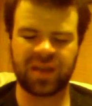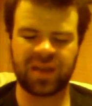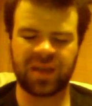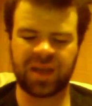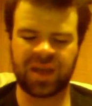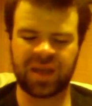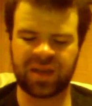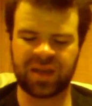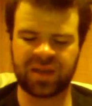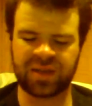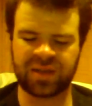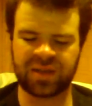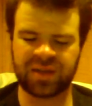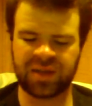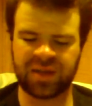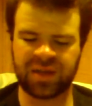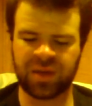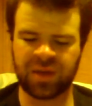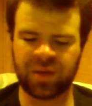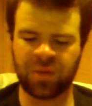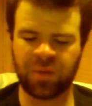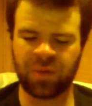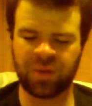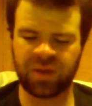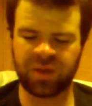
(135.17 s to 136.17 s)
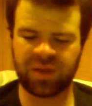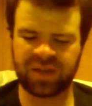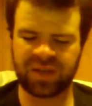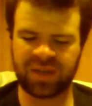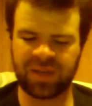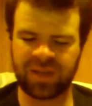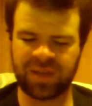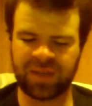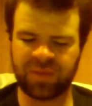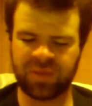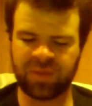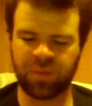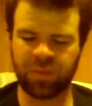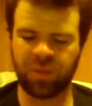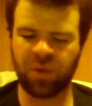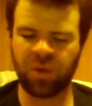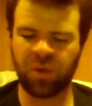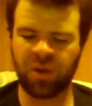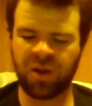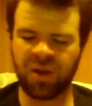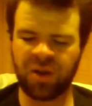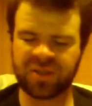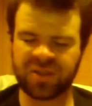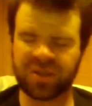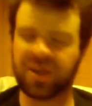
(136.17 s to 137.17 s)
And I wanted to get up to the
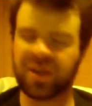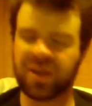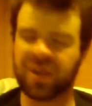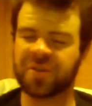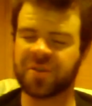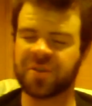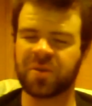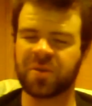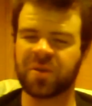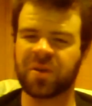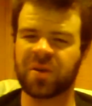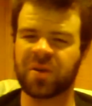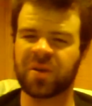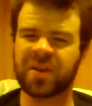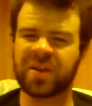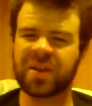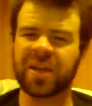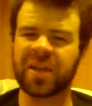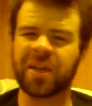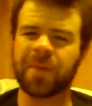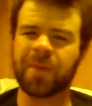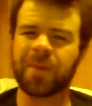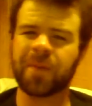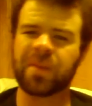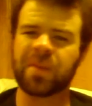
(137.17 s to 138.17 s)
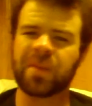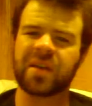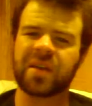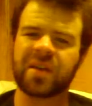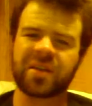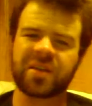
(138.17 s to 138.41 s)
Bronx, and I also wanted to get up